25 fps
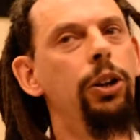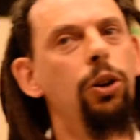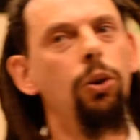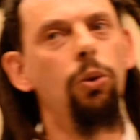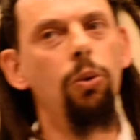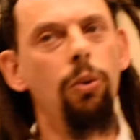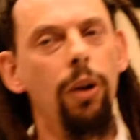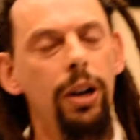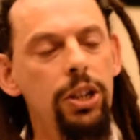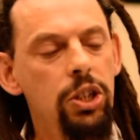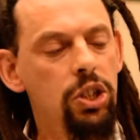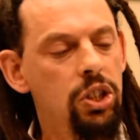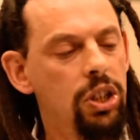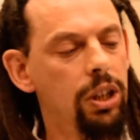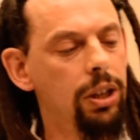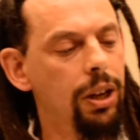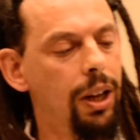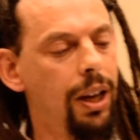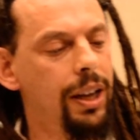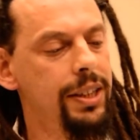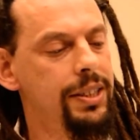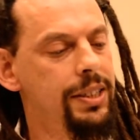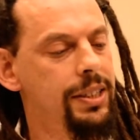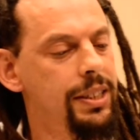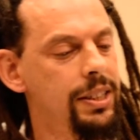the
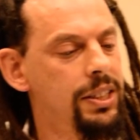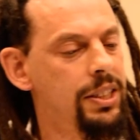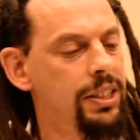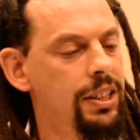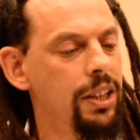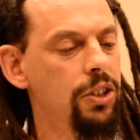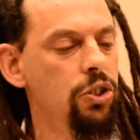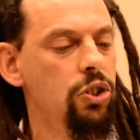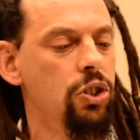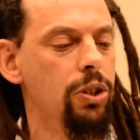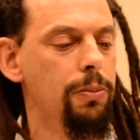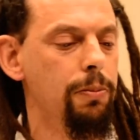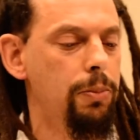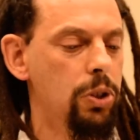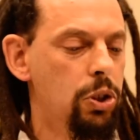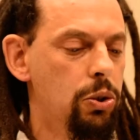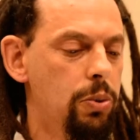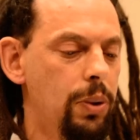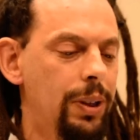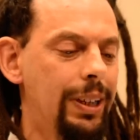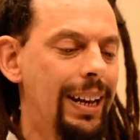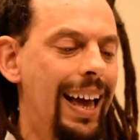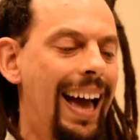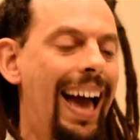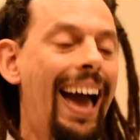racialised distinction
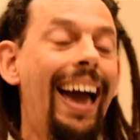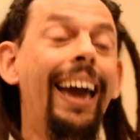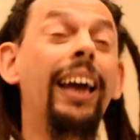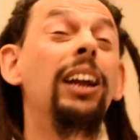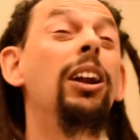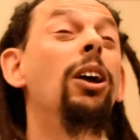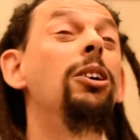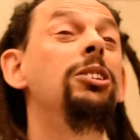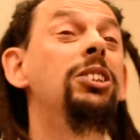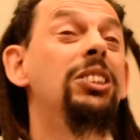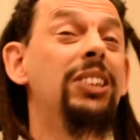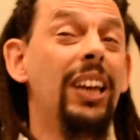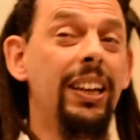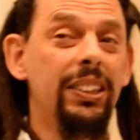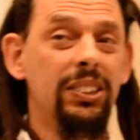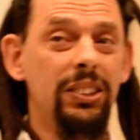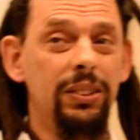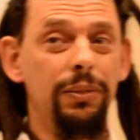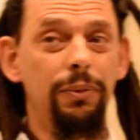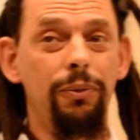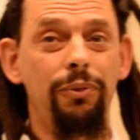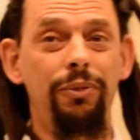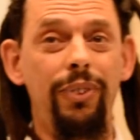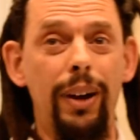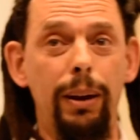between the
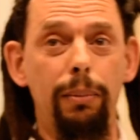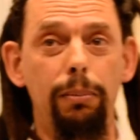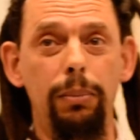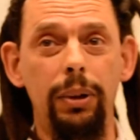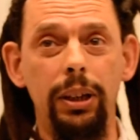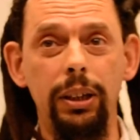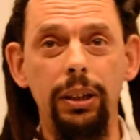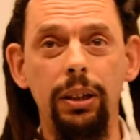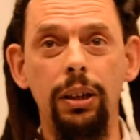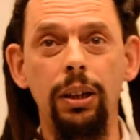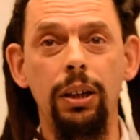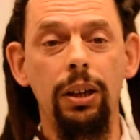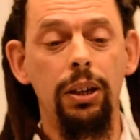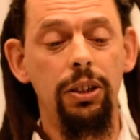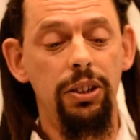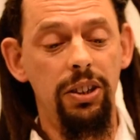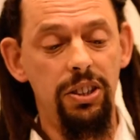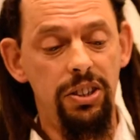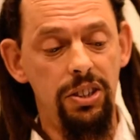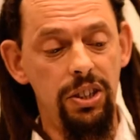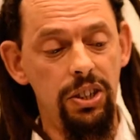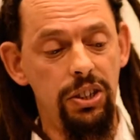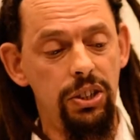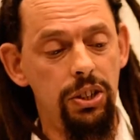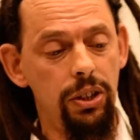Anglo-Saxon family, the
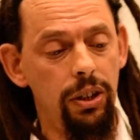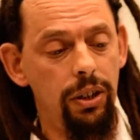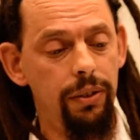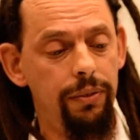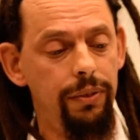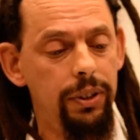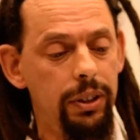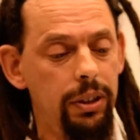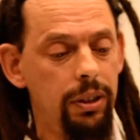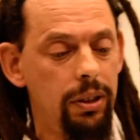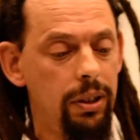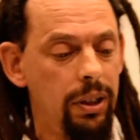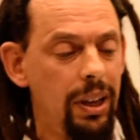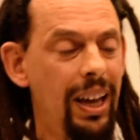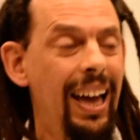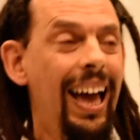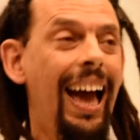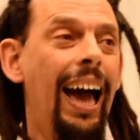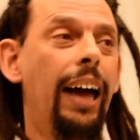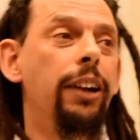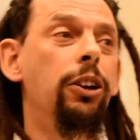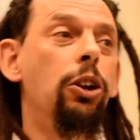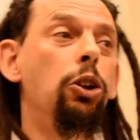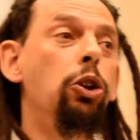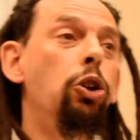deserving,
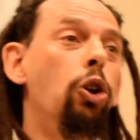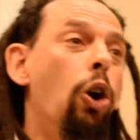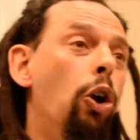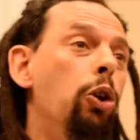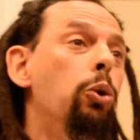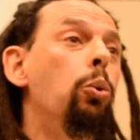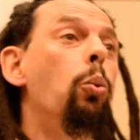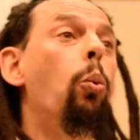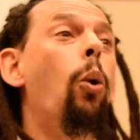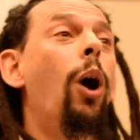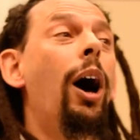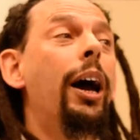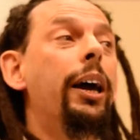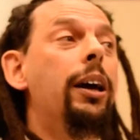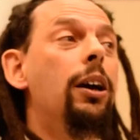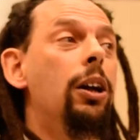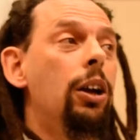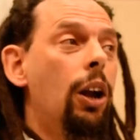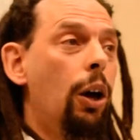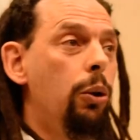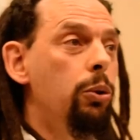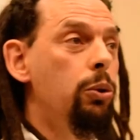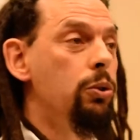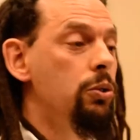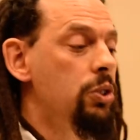and the non-white
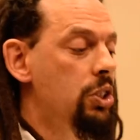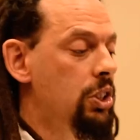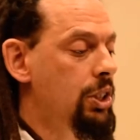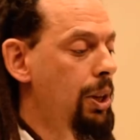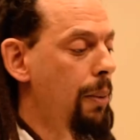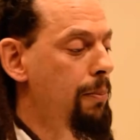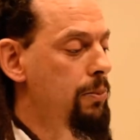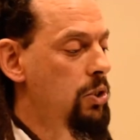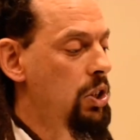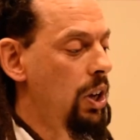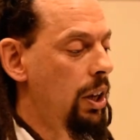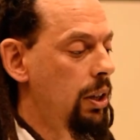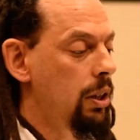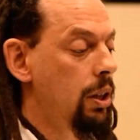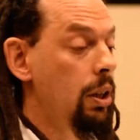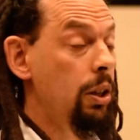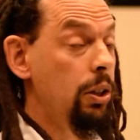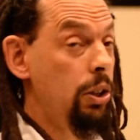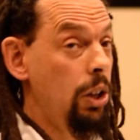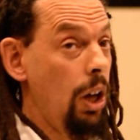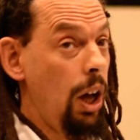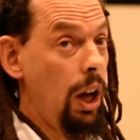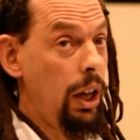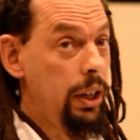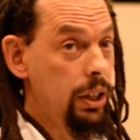colonial subject,
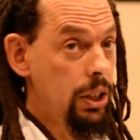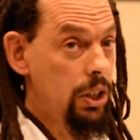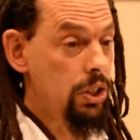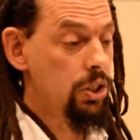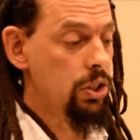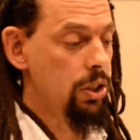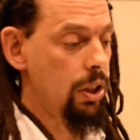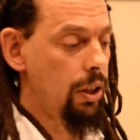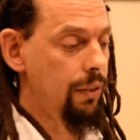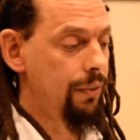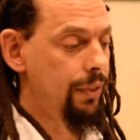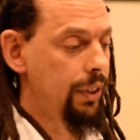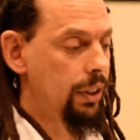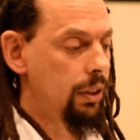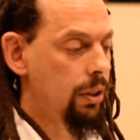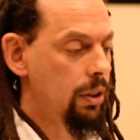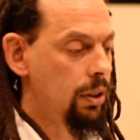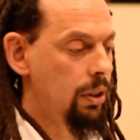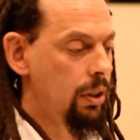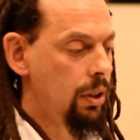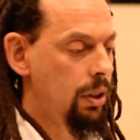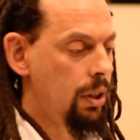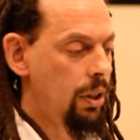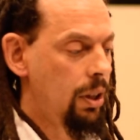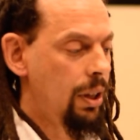the undeserving,
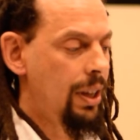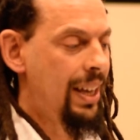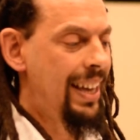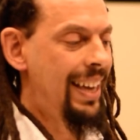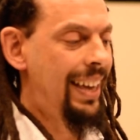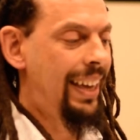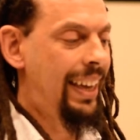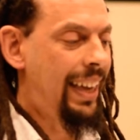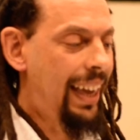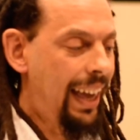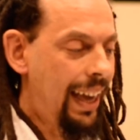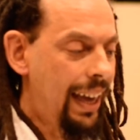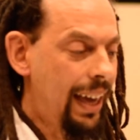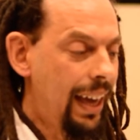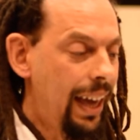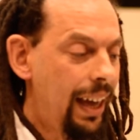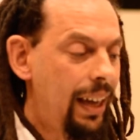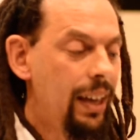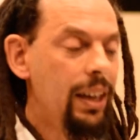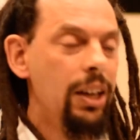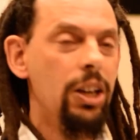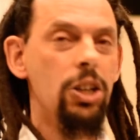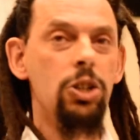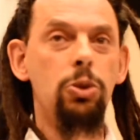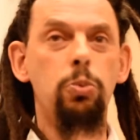here
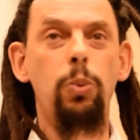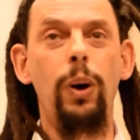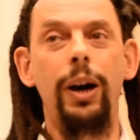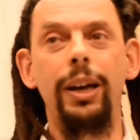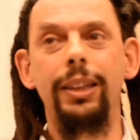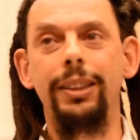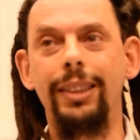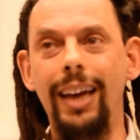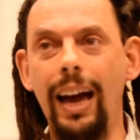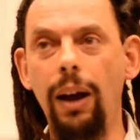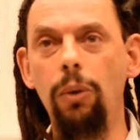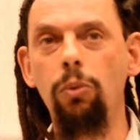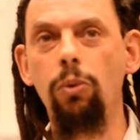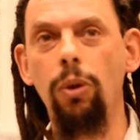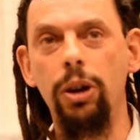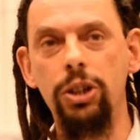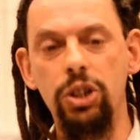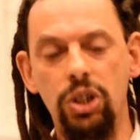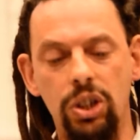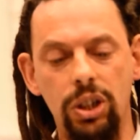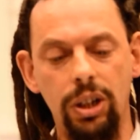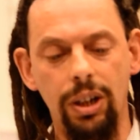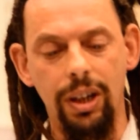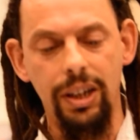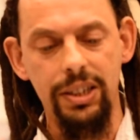is where that
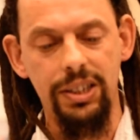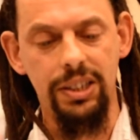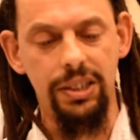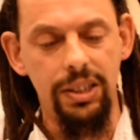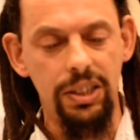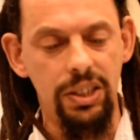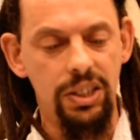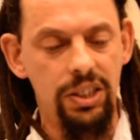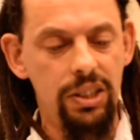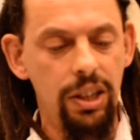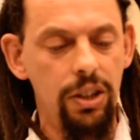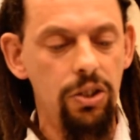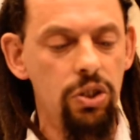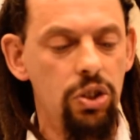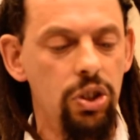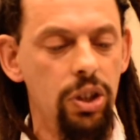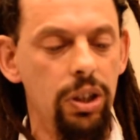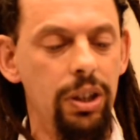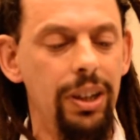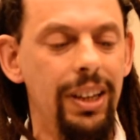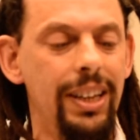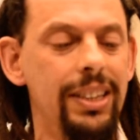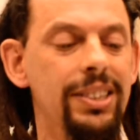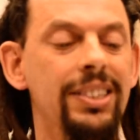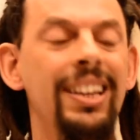racialised distinction
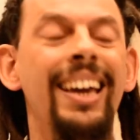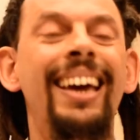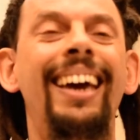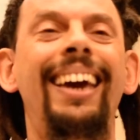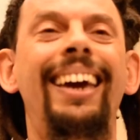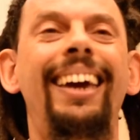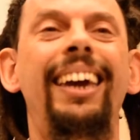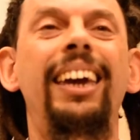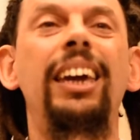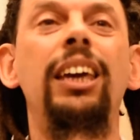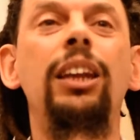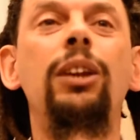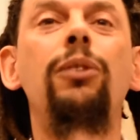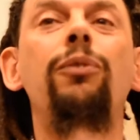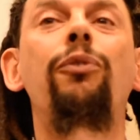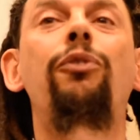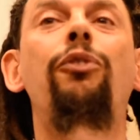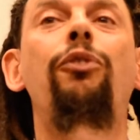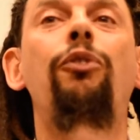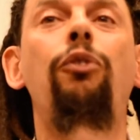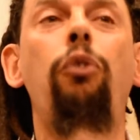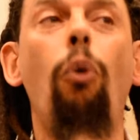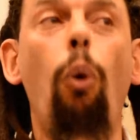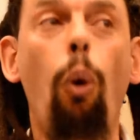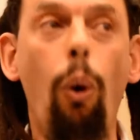is
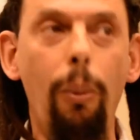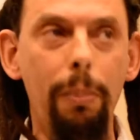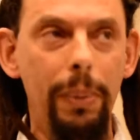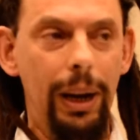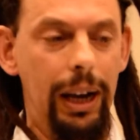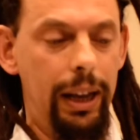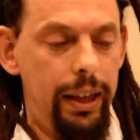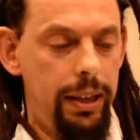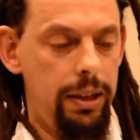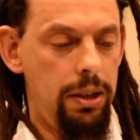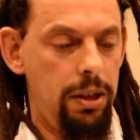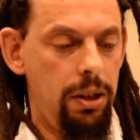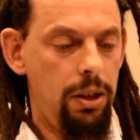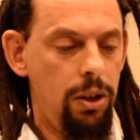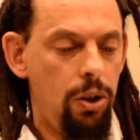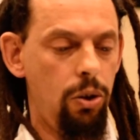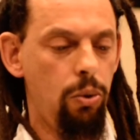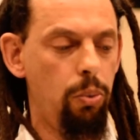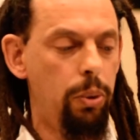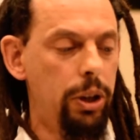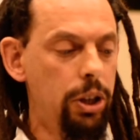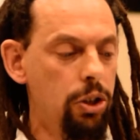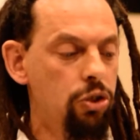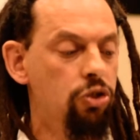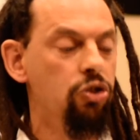informally
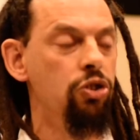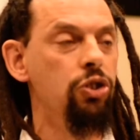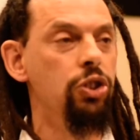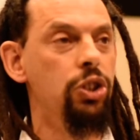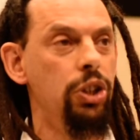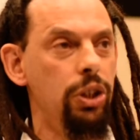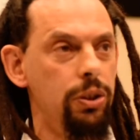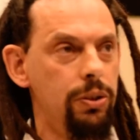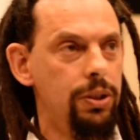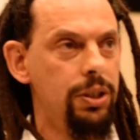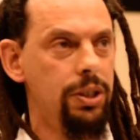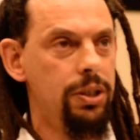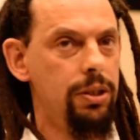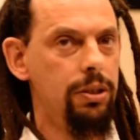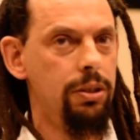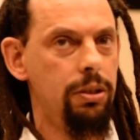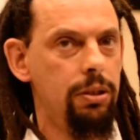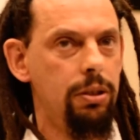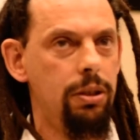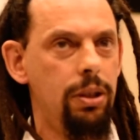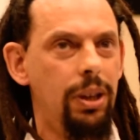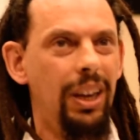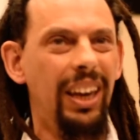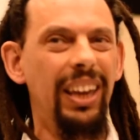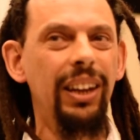reintroduced.
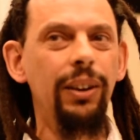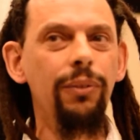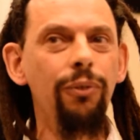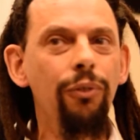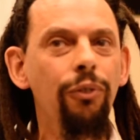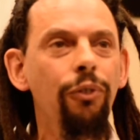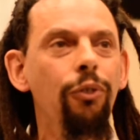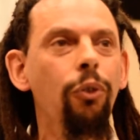In